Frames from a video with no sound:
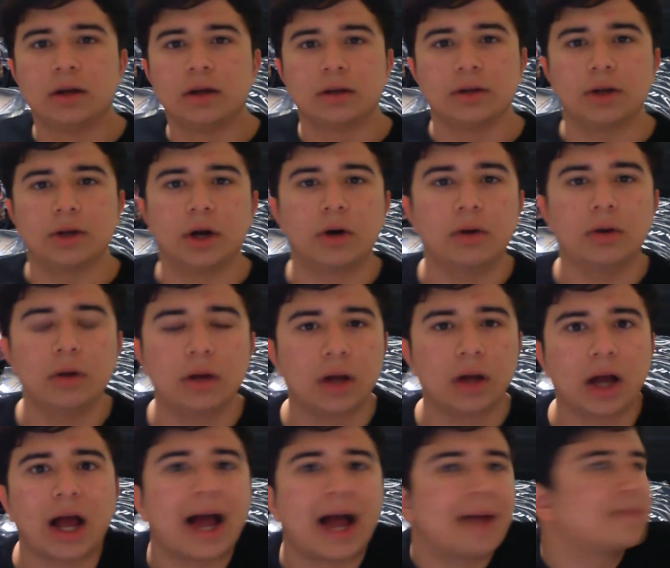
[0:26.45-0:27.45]
You know,
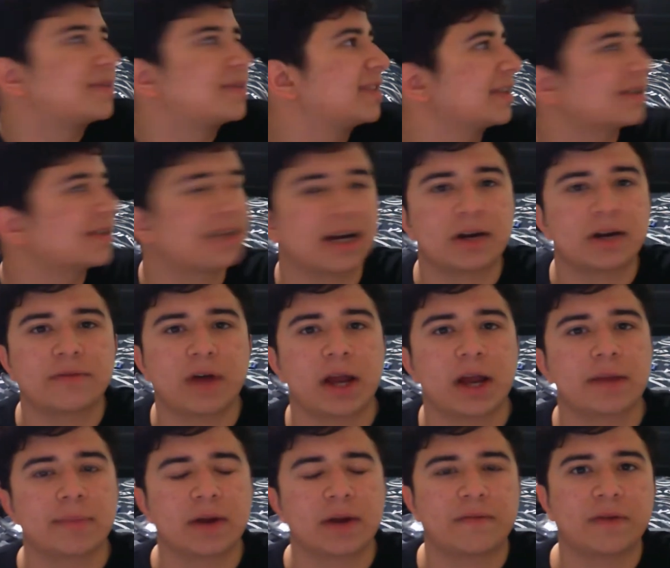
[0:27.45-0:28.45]
I'm sick and tired of
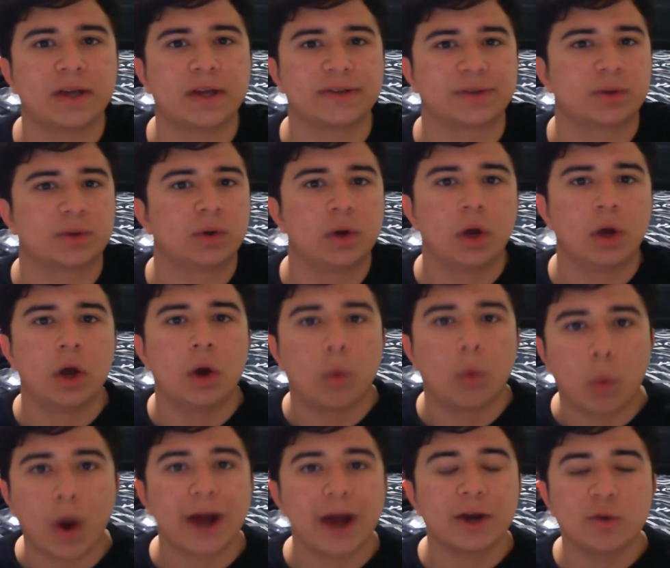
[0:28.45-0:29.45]
hiding my face.
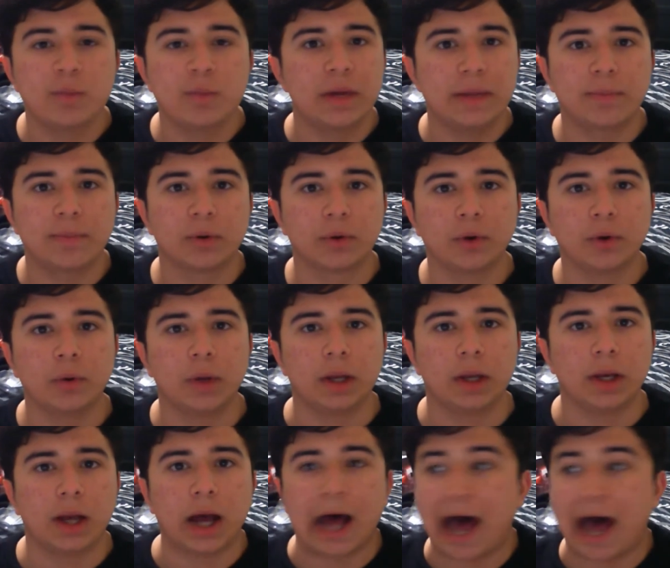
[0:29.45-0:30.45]
Why do people do it?
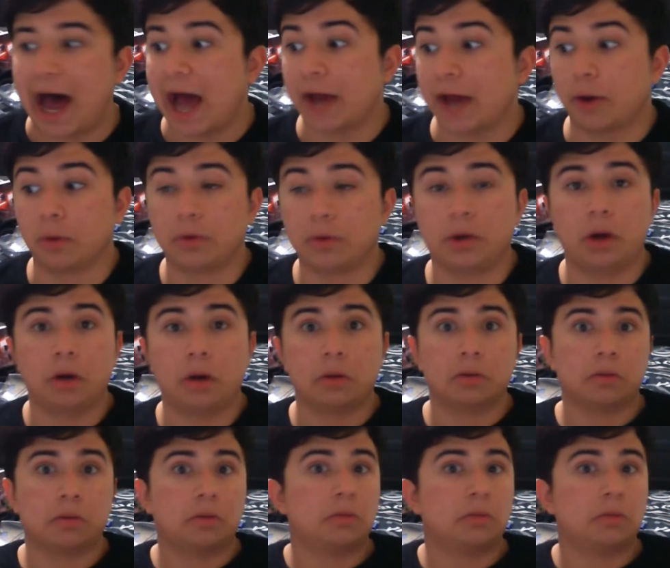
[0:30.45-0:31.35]
I don't know.